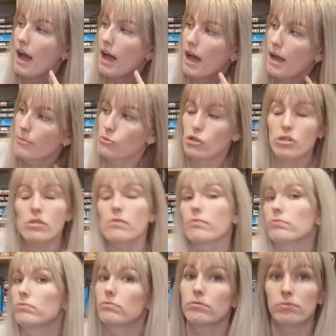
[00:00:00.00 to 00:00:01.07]

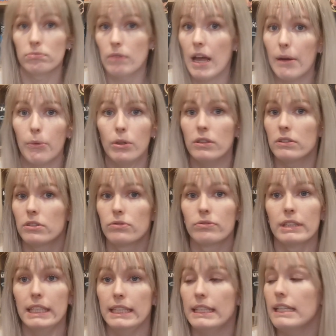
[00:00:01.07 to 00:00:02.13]
I want to
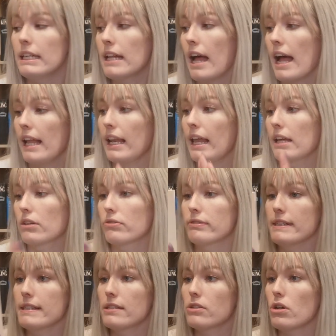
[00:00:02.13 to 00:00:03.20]
read it. I like
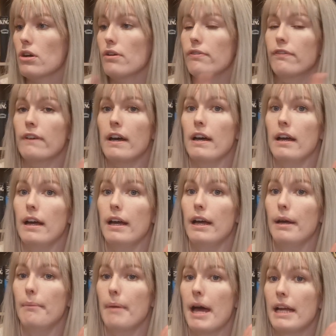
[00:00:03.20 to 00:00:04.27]
Christoph.
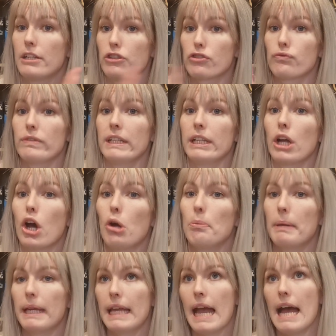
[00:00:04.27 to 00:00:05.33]
I just really
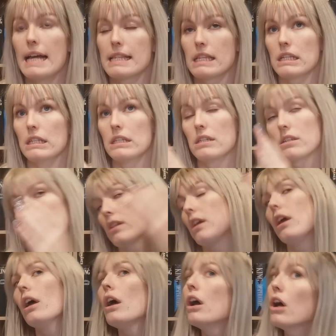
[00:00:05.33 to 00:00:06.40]
hope he hasn't
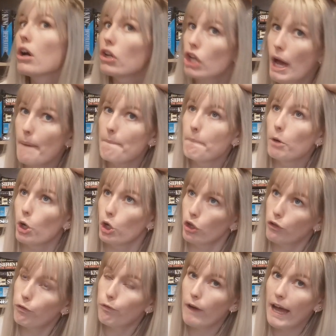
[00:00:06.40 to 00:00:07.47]

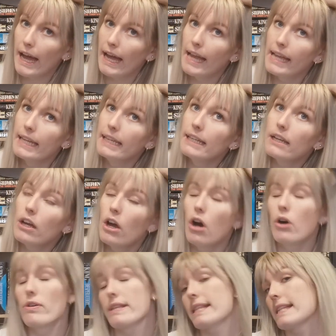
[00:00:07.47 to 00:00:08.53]
commodified
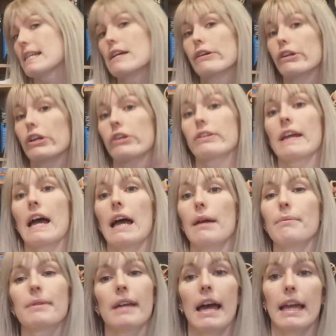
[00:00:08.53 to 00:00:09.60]
or
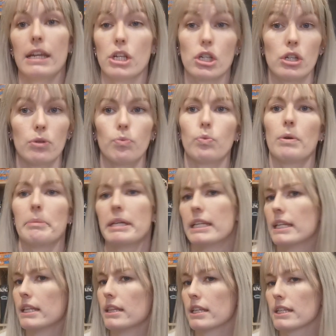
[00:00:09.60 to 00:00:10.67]
stereotyped Asian
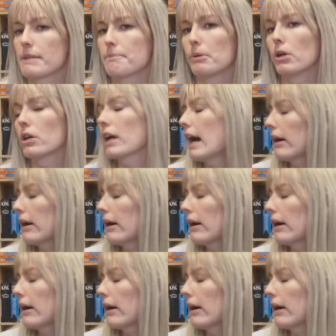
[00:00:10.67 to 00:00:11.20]
women in this book.